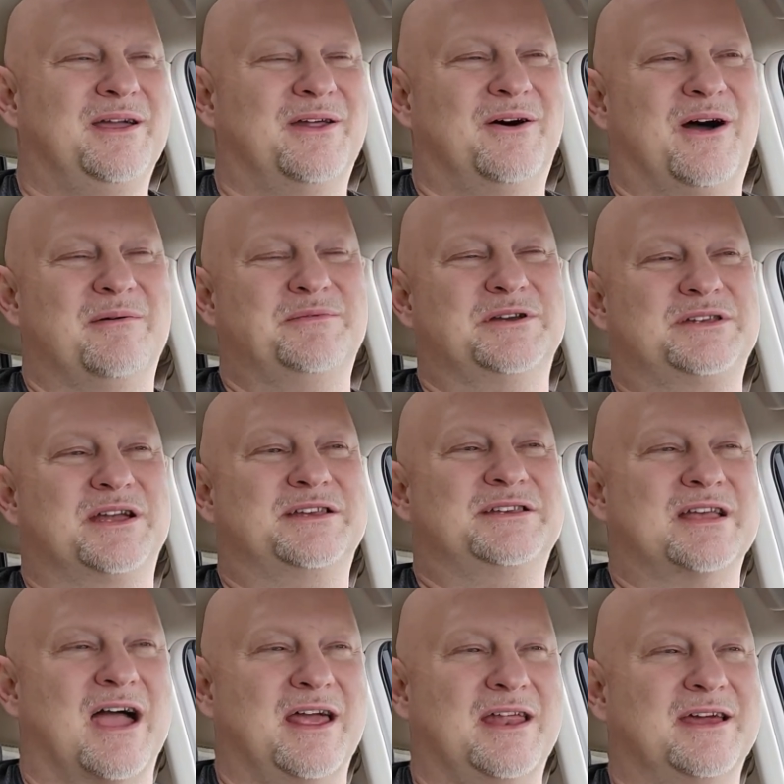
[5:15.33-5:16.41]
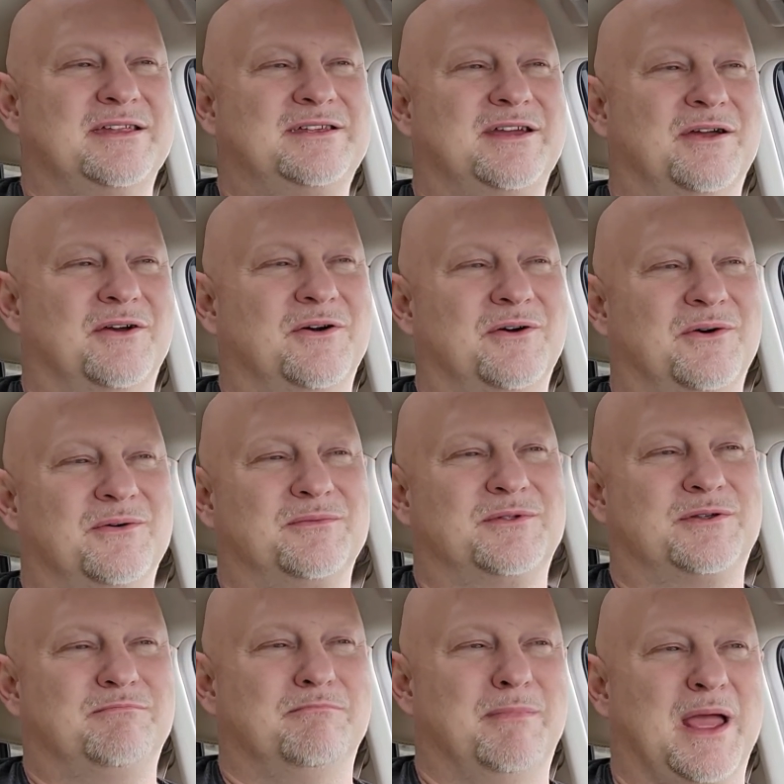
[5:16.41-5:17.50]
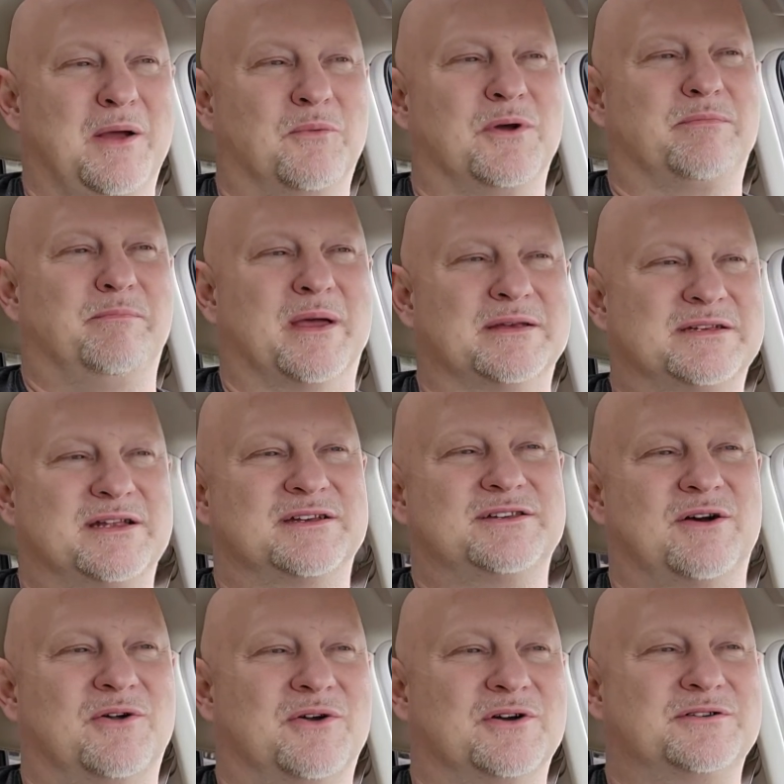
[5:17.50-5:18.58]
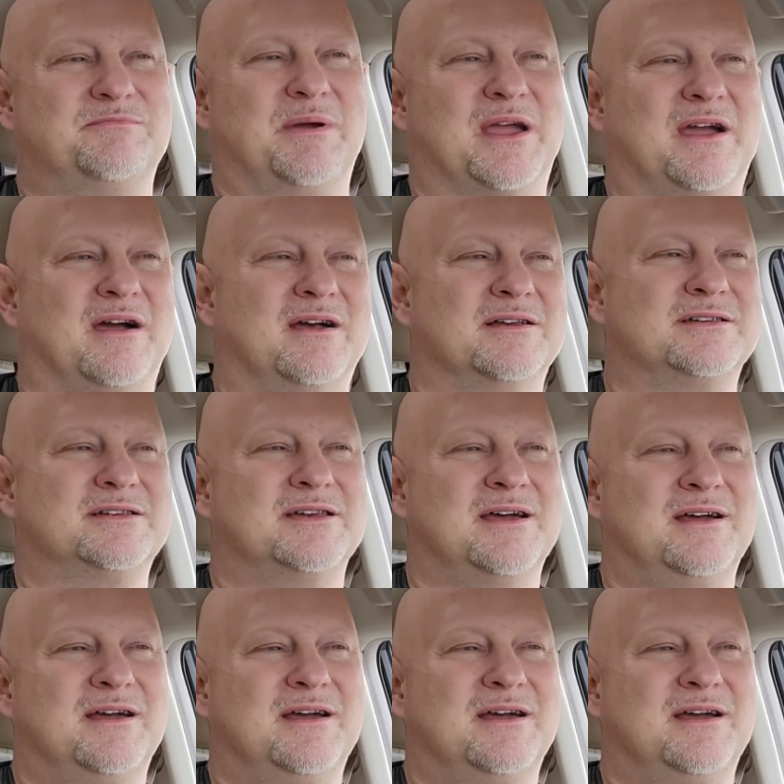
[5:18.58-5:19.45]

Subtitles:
I'm just excited to meet with business owners, because